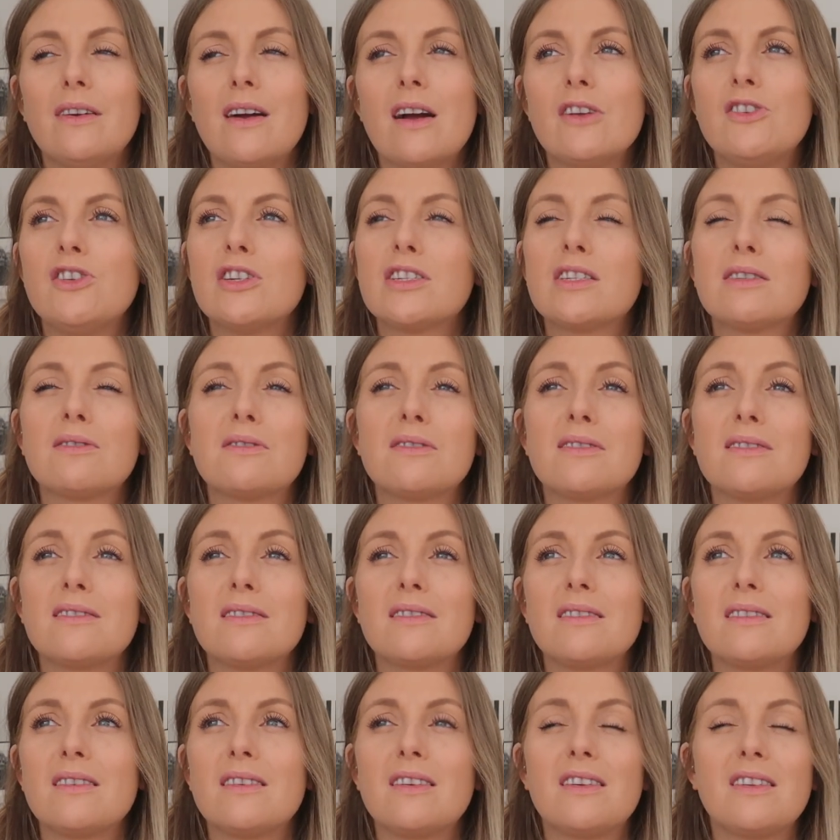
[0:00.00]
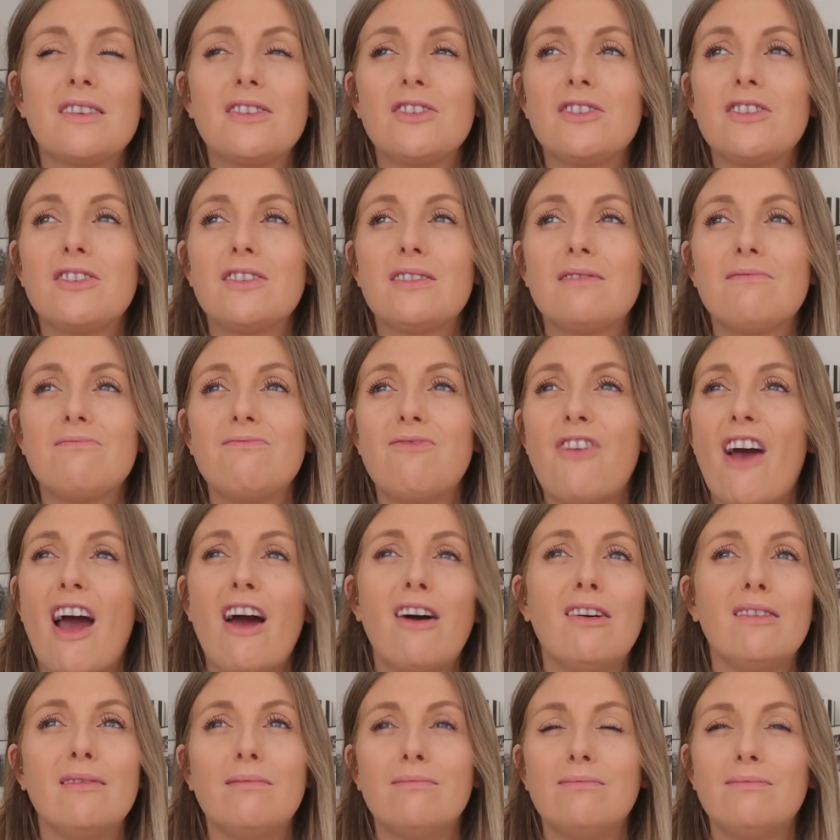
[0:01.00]
I just
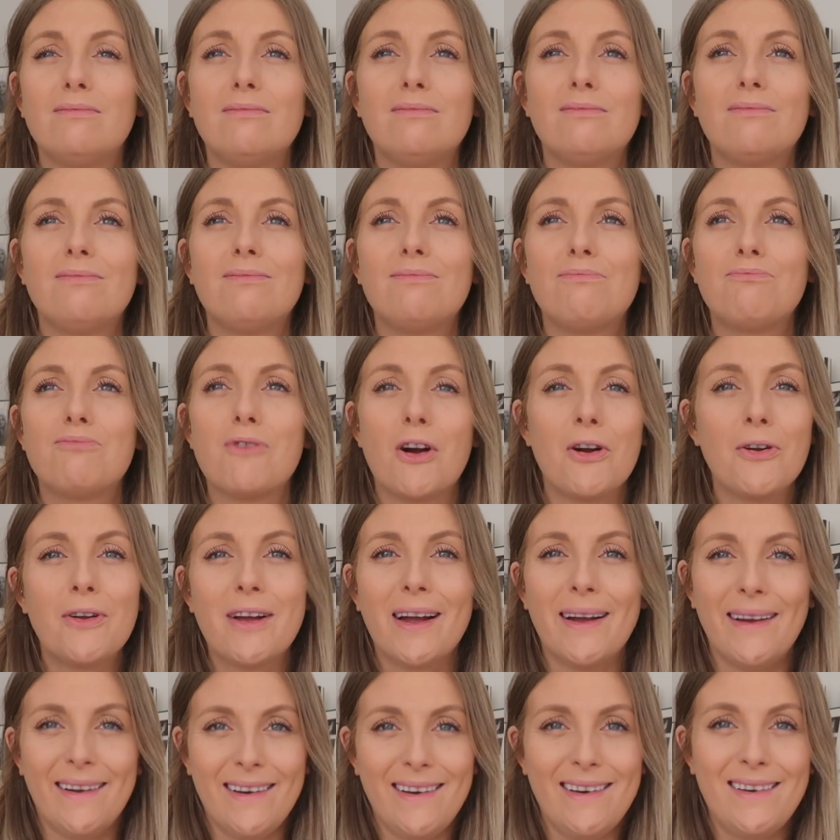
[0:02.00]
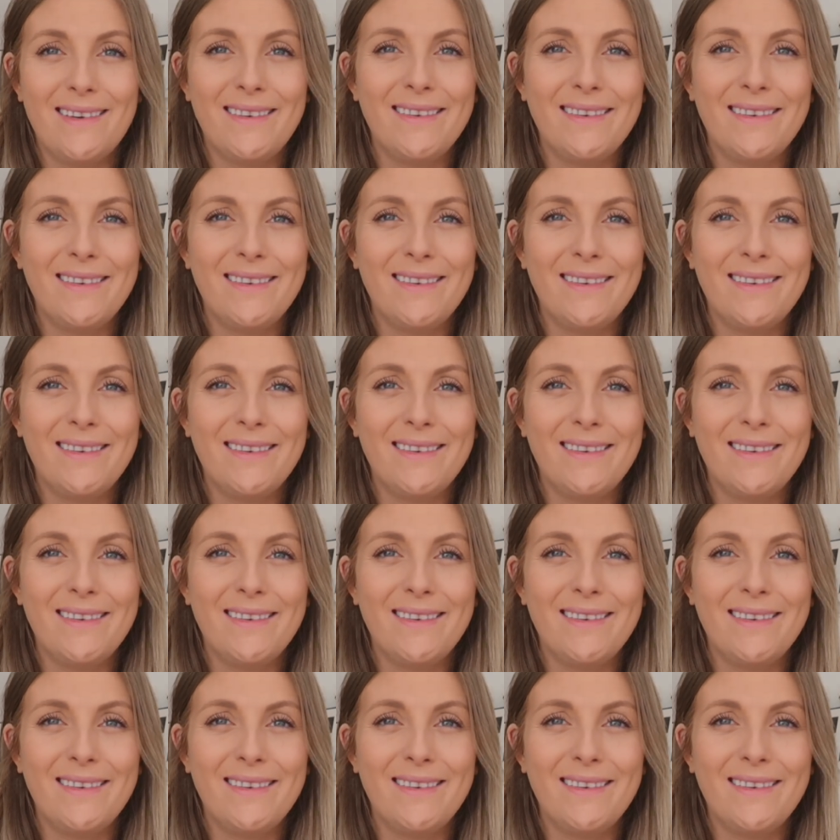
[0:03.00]
felt broken.